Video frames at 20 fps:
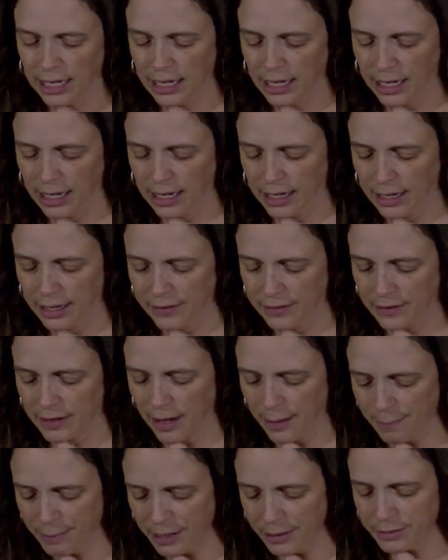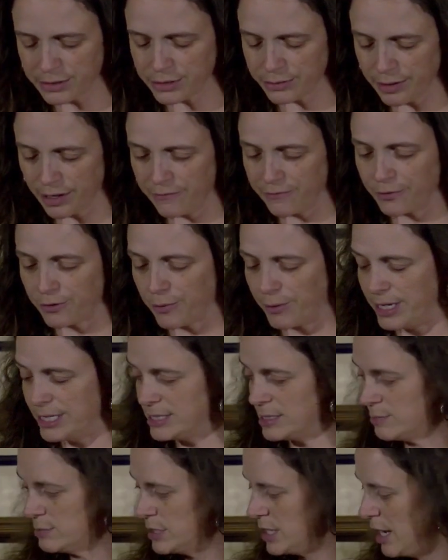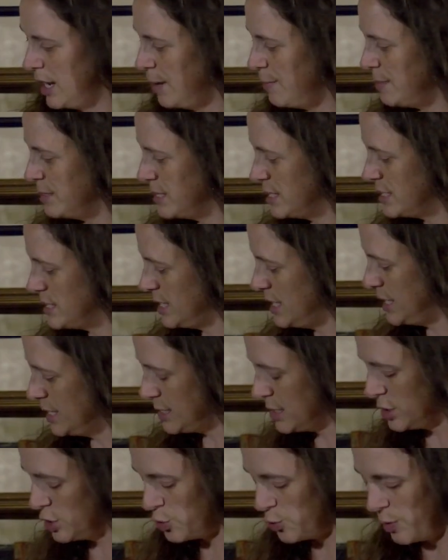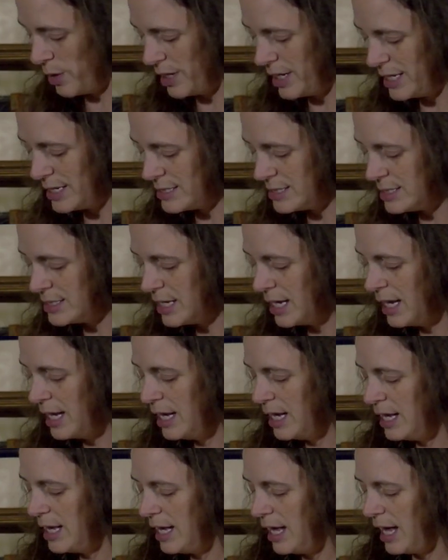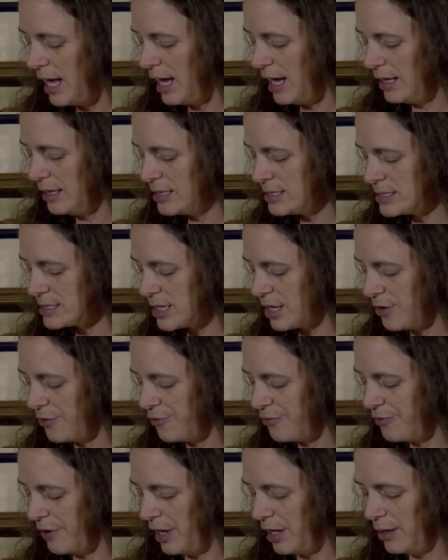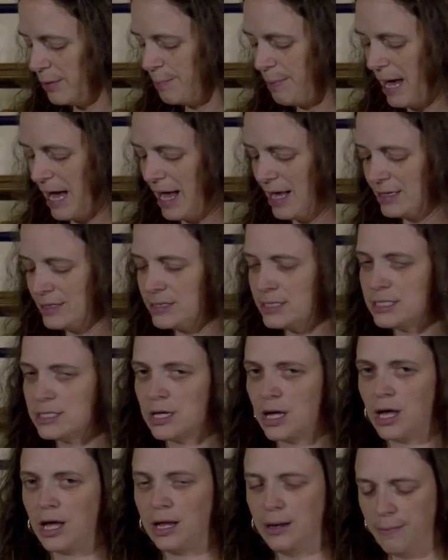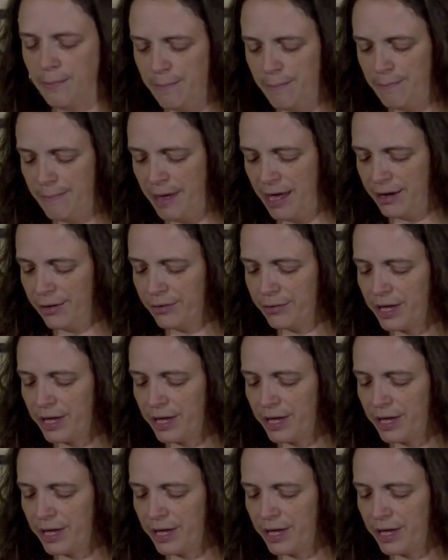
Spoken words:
the company was around for quite some time. In the teens and 20s, Ellisco filed patents on metal